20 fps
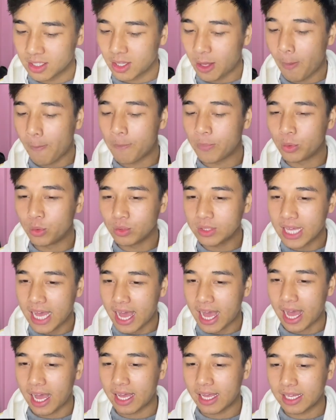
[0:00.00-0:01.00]

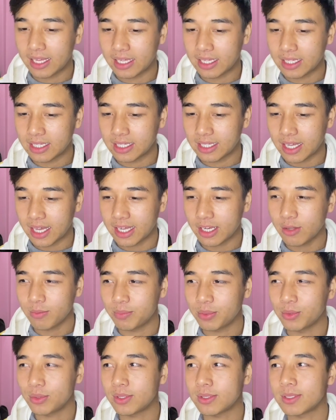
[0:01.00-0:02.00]
Puta. I know
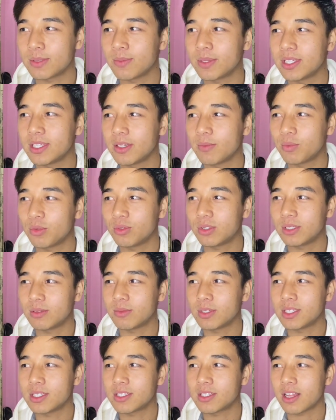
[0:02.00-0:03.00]
puta's me. Puta
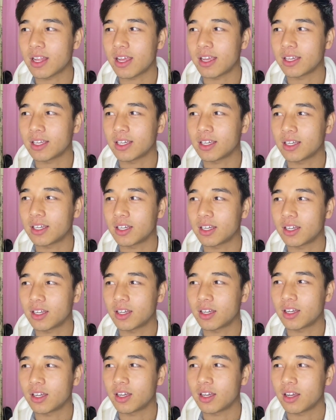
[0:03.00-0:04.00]
means like
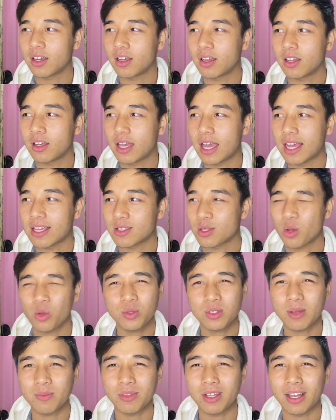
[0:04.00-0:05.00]
asshole,
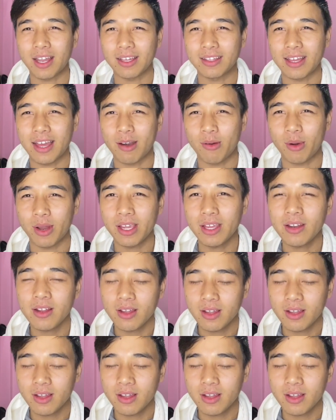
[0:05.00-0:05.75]
something like that, right?